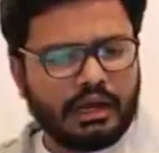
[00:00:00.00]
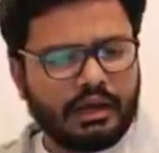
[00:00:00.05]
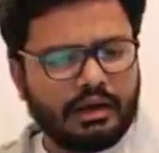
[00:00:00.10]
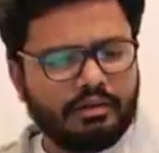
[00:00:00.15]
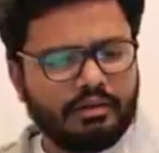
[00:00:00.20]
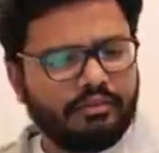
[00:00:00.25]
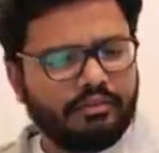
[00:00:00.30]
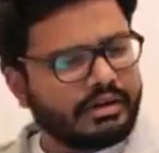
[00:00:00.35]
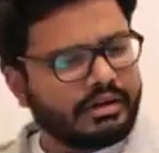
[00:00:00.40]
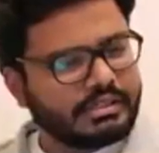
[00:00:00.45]

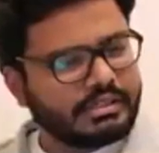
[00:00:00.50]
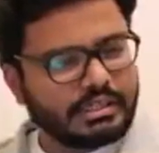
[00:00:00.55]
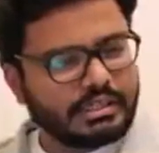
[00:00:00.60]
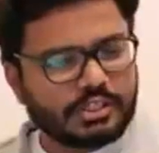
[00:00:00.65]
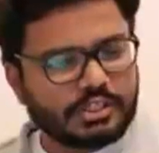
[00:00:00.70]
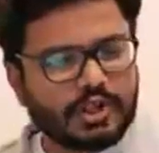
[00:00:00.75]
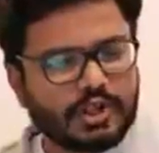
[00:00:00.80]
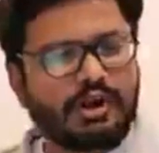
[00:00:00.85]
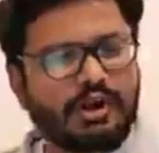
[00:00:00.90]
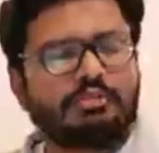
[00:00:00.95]
When
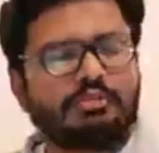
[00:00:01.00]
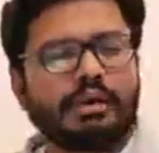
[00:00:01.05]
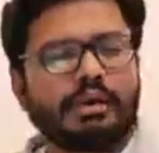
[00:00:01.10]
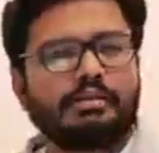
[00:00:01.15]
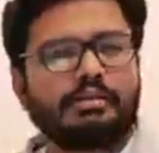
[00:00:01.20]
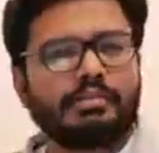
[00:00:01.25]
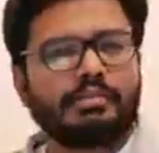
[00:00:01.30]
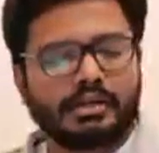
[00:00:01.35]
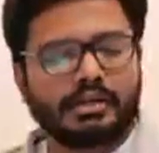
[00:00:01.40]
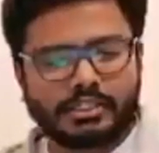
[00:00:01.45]
systolic blood
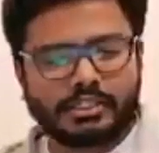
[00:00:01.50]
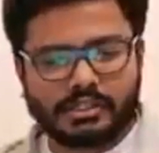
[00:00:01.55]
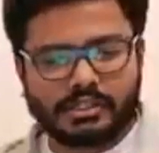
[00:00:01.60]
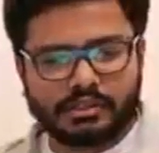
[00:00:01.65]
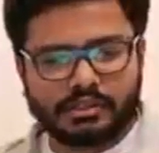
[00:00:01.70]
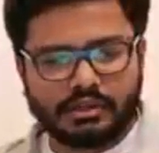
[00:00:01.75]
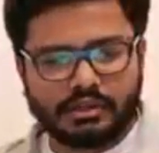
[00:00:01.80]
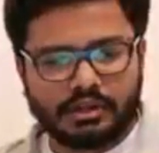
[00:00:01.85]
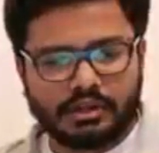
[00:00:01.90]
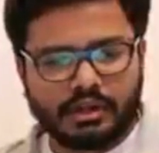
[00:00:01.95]
pressure
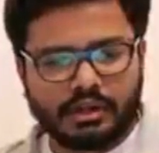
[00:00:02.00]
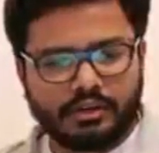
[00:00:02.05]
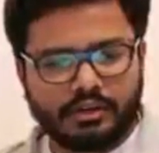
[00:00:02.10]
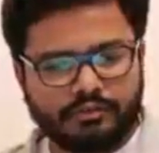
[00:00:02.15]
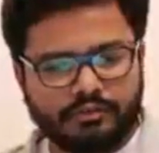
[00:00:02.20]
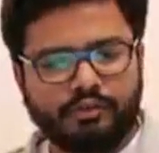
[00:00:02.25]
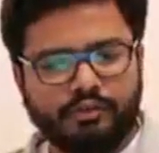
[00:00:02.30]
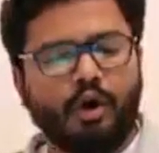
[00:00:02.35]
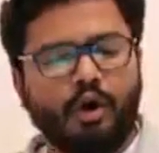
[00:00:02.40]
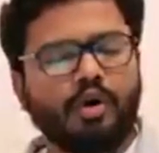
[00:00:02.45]

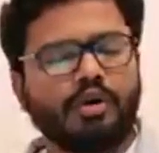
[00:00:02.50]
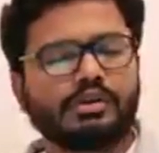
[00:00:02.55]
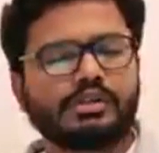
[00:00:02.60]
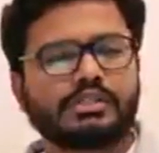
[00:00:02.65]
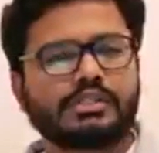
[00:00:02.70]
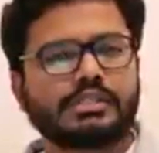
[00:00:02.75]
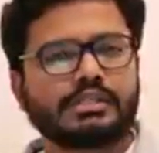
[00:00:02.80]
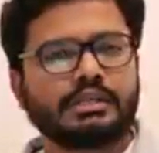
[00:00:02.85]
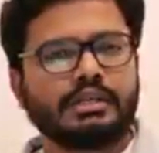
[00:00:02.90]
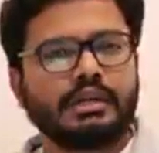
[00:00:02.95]
falls
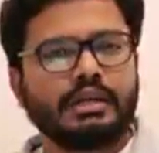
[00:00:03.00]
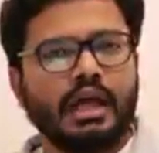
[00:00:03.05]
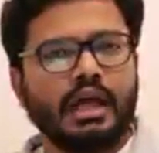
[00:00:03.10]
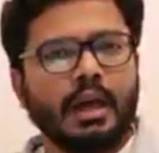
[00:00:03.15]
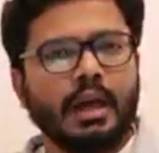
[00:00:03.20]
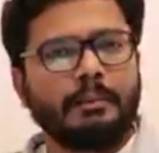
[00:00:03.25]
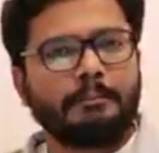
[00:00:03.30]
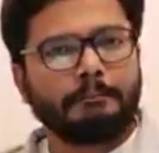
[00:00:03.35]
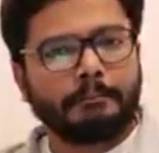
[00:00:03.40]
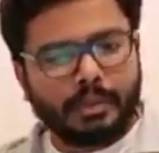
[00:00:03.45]

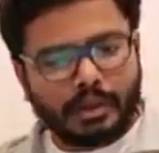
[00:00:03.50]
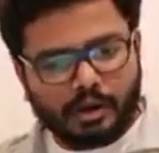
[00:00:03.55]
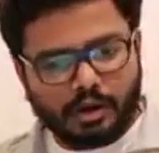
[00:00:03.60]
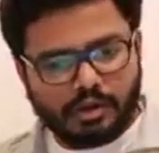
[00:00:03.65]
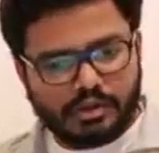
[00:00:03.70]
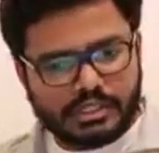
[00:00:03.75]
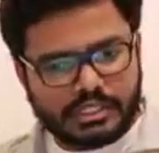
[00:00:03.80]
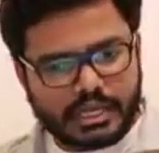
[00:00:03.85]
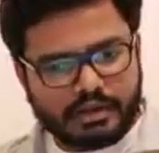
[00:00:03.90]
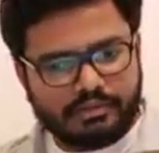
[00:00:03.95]
below
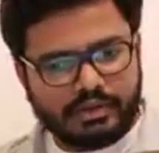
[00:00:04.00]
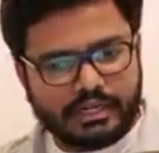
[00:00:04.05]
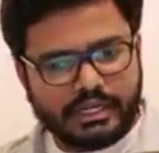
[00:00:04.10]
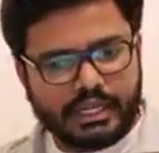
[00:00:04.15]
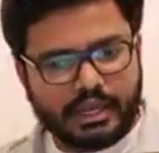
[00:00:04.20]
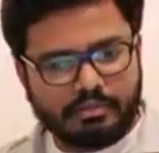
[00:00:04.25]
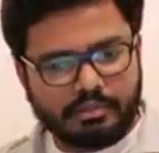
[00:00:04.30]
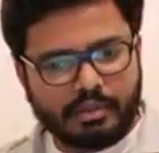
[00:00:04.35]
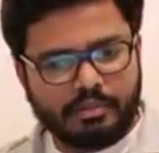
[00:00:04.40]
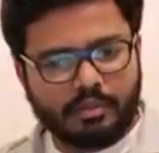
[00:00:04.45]
70
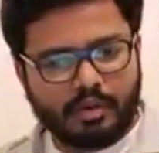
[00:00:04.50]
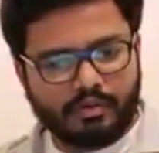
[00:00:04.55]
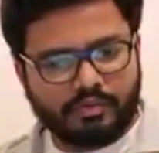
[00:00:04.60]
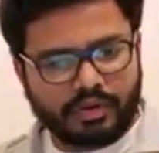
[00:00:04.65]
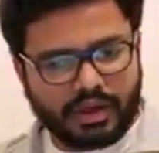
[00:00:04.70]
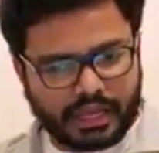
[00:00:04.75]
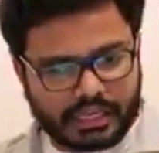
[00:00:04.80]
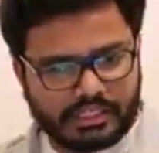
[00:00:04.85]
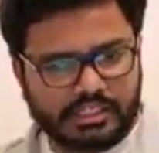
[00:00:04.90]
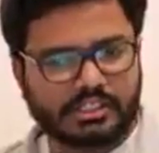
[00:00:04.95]
mm of
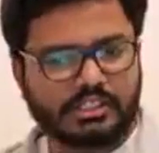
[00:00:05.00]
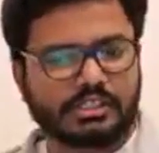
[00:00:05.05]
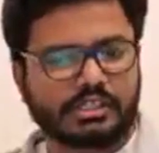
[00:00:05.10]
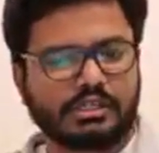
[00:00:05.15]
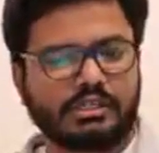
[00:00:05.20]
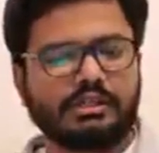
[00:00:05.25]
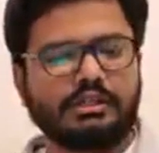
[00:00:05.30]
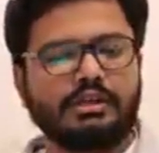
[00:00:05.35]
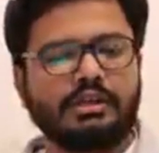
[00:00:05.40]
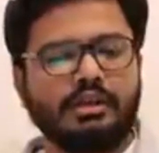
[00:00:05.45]
Hg,
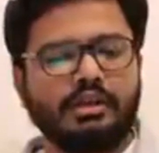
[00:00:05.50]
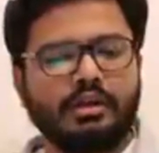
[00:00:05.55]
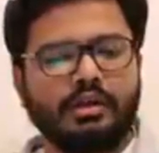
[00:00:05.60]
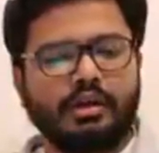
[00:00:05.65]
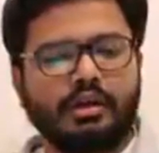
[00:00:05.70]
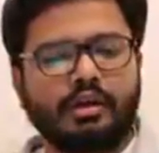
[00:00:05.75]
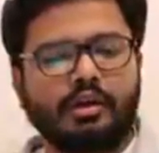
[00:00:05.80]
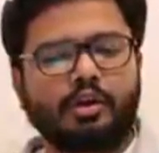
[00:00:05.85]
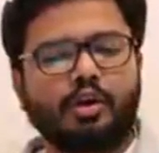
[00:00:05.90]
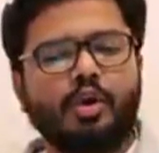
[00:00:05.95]

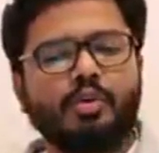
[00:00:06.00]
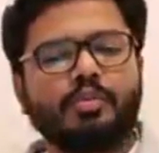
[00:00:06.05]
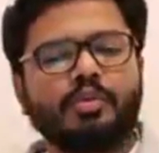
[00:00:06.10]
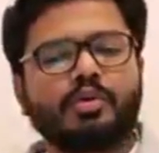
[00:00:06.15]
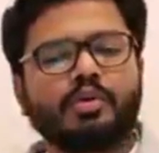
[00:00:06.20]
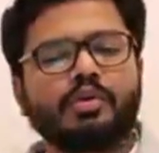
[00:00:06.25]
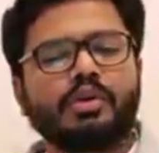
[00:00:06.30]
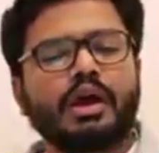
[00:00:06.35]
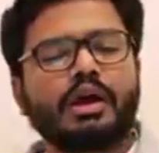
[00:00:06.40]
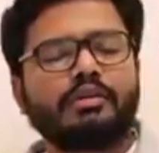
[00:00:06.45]

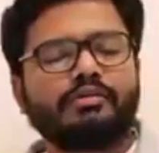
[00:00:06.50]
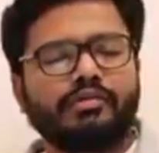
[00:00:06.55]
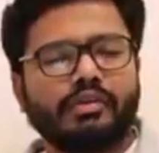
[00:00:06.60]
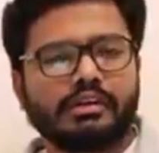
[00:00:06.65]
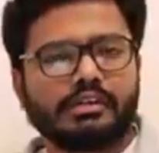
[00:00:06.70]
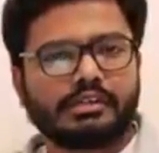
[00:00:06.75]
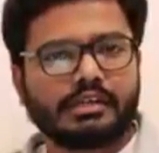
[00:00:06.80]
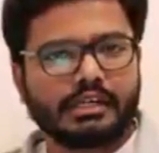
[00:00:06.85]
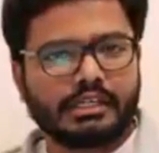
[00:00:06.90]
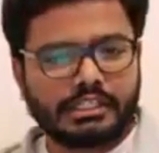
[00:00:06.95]
glomerular
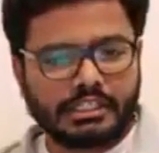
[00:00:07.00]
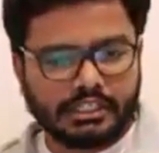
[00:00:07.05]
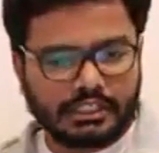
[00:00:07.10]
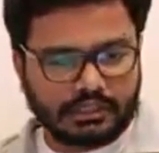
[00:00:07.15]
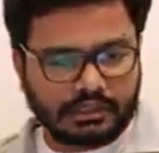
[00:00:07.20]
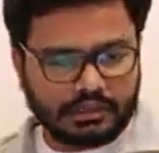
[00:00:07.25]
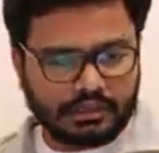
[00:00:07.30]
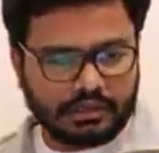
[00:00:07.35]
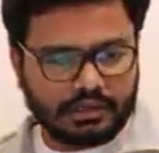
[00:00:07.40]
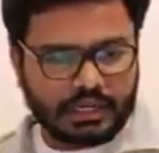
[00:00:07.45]
filtration
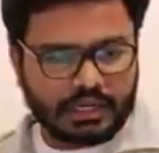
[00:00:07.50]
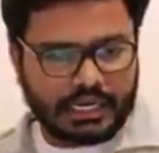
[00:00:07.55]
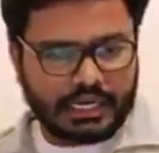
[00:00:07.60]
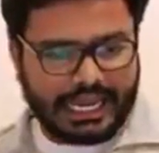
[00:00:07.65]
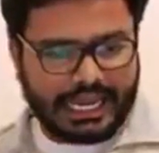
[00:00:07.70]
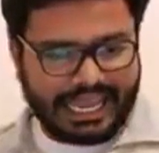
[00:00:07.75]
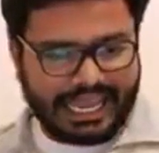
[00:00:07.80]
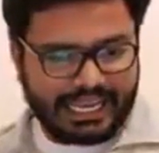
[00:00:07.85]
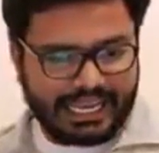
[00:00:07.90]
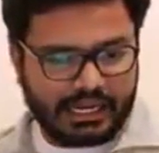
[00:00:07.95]

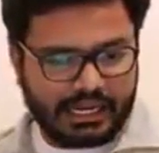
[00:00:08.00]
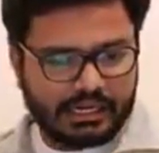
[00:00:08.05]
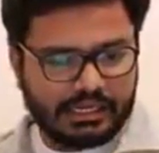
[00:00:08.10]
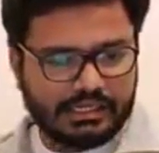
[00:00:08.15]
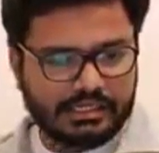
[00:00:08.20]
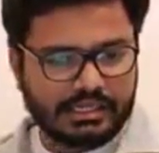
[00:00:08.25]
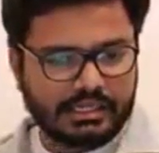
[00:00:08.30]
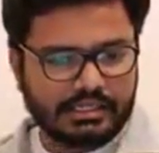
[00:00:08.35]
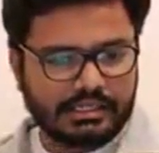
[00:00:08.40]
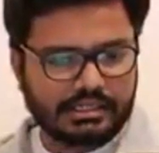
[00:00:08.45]

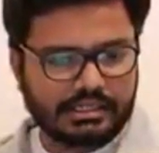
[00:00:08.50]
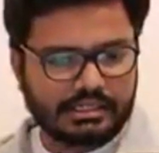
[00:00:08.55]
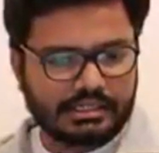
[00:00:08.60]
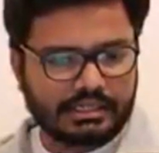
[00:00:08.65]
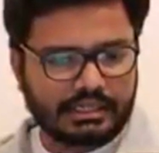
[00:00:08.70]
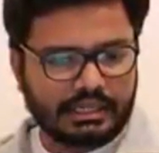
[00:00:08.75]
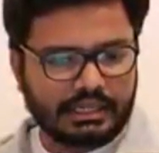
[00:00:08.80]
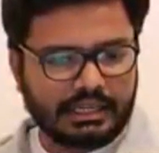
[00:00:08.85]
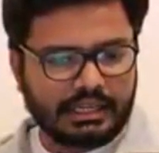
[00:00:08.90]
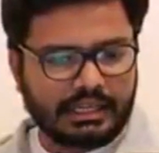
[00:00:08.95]
increases
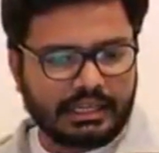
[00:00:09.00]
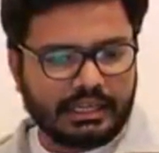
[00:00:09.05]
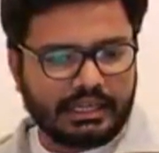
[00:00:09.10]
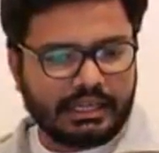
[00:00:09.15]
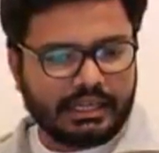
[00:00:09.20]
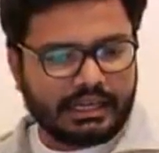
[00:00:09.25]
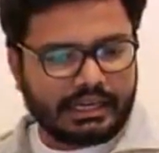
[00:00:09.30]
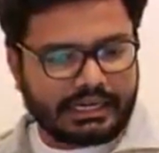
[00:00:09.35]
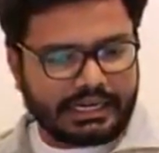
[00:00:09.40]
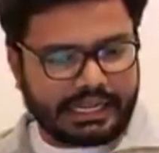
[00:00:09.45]

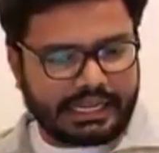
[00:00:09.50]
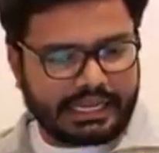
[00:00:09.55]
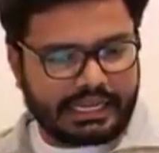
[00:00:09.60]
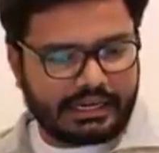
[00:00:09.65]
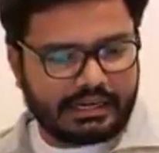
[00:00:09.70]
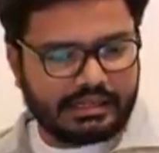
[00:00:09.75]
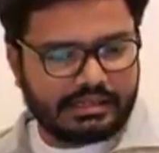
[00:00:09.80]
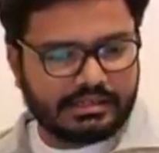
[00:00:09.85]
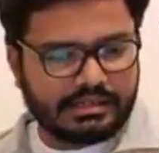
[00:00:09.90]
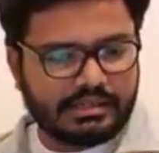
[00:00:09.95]

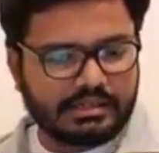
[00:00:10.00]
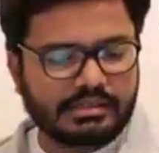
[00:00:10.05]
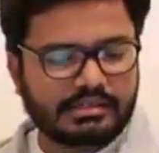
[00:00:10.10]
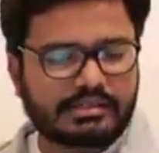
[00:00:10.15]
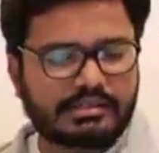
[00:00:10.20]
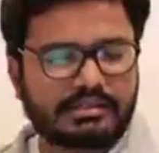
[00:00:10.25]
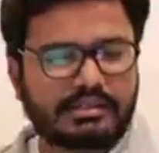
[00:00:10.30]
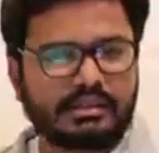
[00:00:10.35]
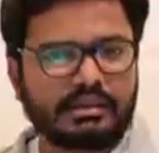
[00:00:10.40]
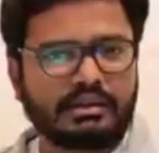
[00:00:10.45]
decreases,
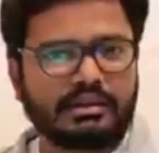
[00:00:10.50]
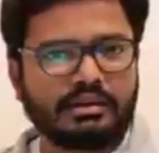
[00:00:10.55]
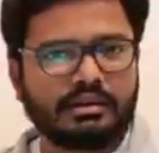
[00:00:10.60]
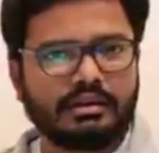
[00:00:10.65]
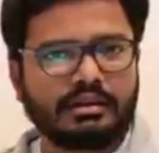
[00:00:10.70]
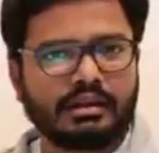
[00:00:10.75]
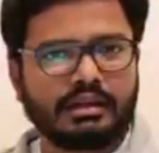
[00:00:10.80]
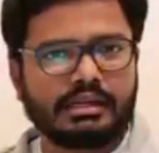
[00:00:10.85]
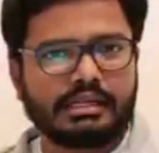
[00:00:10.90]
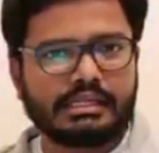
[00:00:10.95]

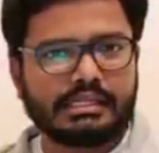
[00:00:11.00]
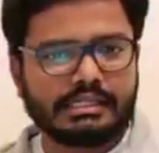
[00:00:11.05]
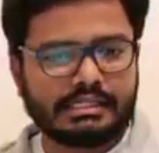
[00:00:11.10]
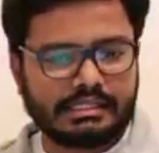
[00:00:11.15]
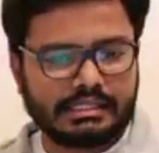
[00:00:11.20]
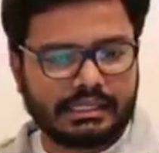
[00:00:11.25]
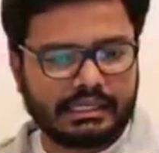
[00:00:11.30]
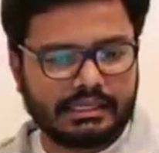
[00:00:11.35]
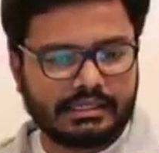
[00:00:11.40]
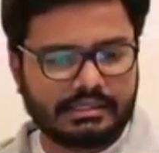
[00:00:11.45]

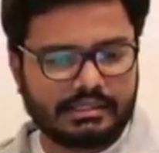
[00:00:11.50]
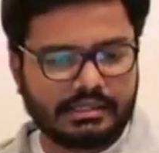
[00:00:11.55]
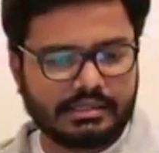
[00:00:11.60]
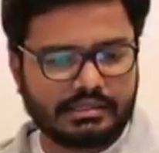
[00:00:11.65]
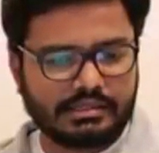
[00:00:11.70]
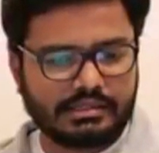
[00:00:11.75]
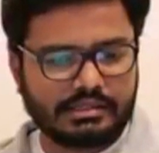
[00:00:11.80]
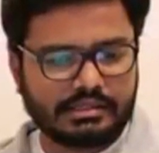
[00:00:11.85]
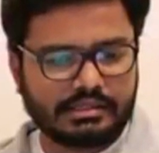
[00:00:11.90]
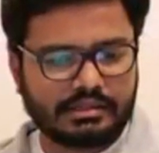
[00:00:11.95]

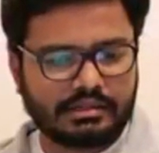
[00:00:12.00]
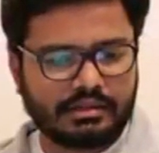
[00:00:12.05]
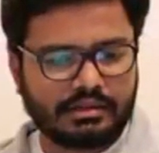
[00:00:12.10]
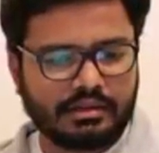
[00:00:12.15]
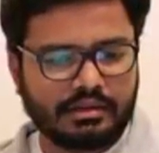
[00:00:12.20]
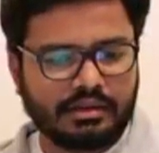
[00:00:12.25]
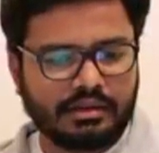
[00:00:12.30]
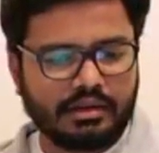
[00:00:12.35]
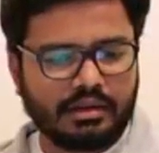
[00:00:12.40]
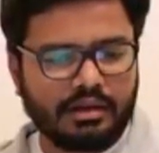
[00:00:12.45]
ceases,
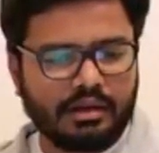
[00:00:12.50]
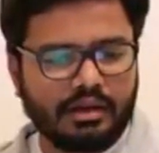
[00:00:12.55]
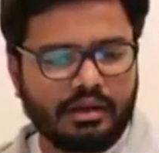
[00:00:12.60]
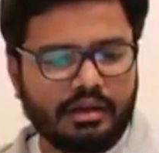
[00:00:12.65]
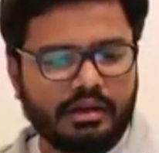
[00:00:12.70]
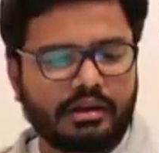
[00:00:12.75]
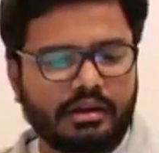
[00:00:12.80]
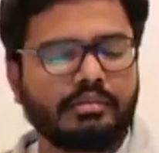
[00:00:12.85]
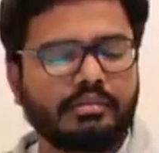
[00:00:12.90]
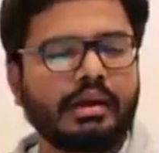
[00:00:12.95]

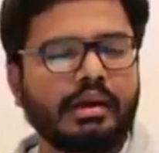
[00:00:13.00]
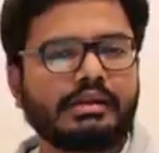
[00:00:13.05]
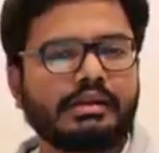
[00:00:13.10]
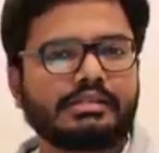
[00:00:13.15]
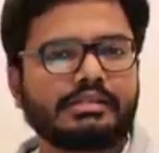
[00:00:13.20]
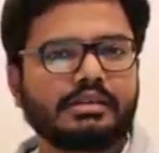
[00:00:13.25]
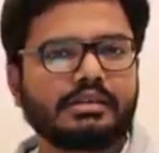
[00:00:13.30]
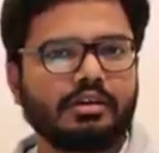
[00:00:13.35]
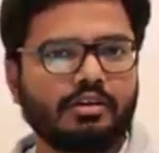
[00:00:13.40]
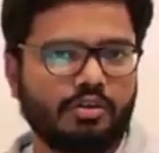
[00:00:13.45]

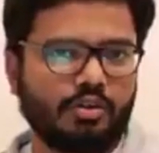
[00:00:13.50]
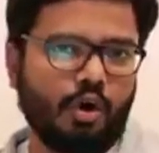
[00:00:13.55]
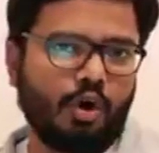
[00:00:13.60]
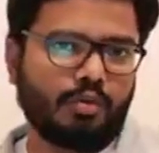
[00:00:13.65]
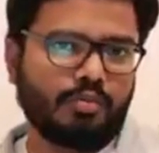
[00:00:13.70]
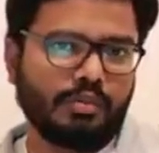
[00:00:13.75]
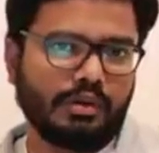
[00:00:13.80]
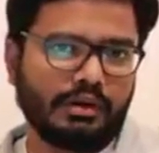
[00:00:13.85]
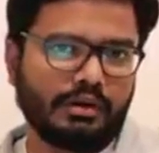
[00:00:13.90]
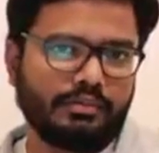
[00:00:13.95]
remains
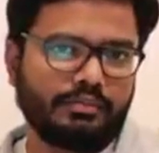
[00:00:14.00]
normal.